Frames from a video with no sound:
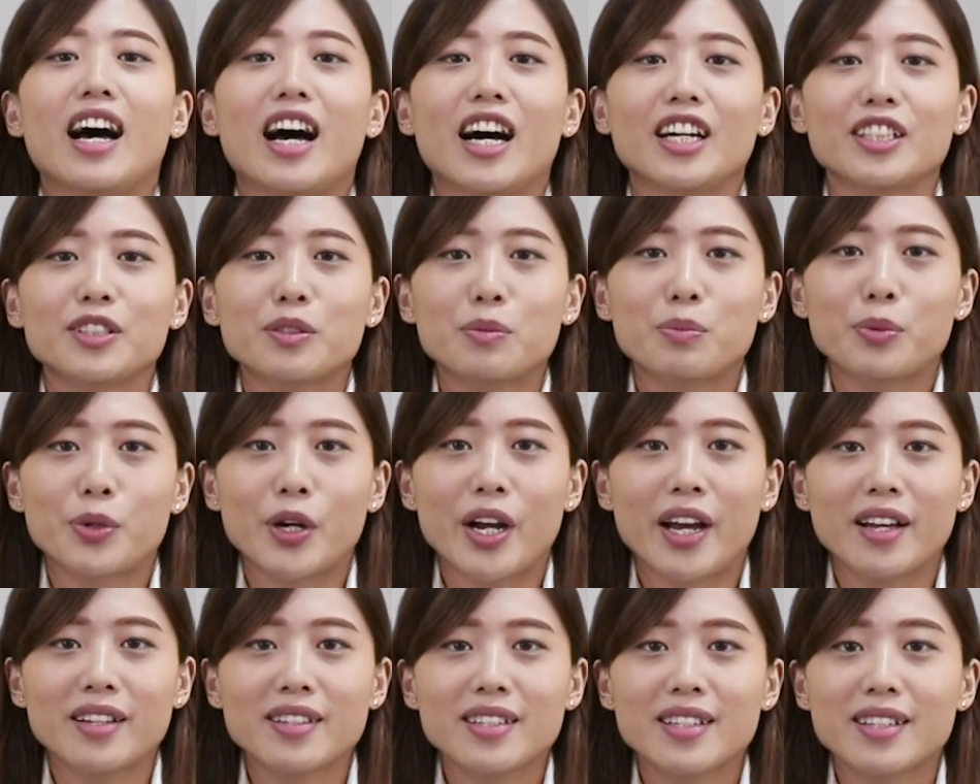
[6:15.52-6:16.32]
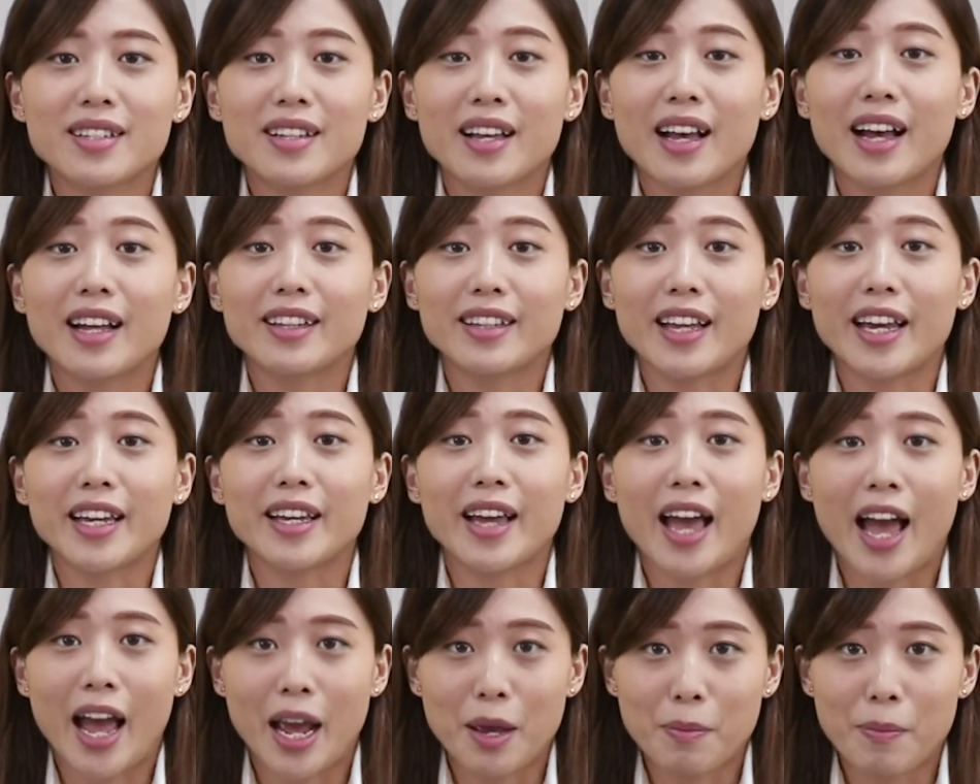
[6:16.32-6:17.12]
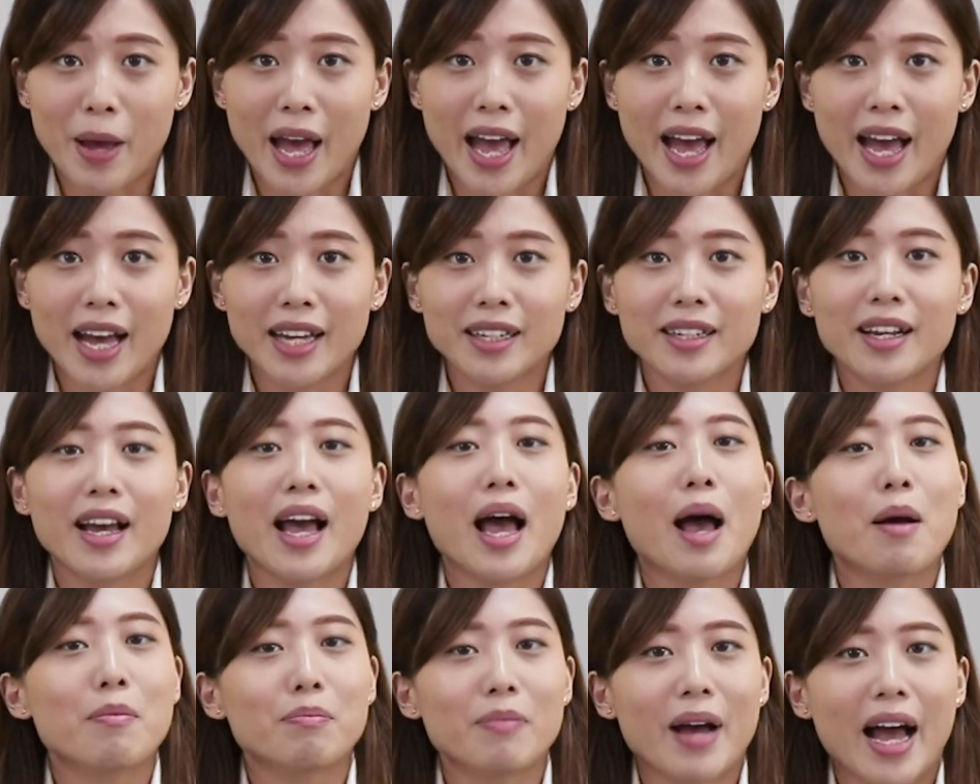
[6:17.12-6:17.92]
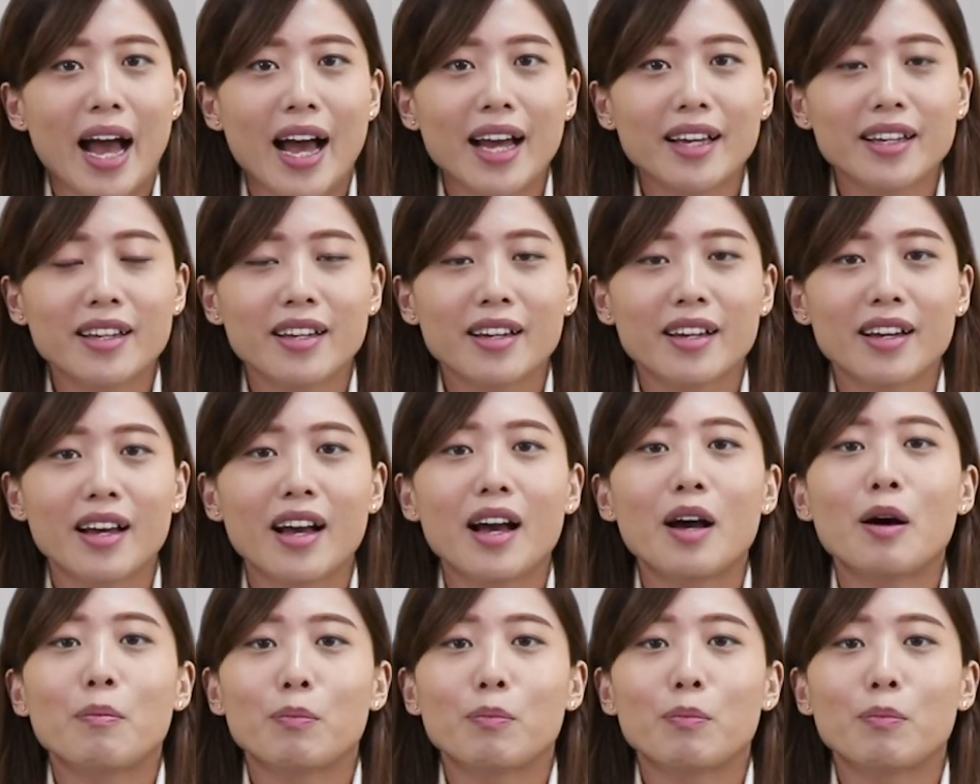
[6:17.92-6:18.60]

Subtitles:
Other brands like iPad, Mac,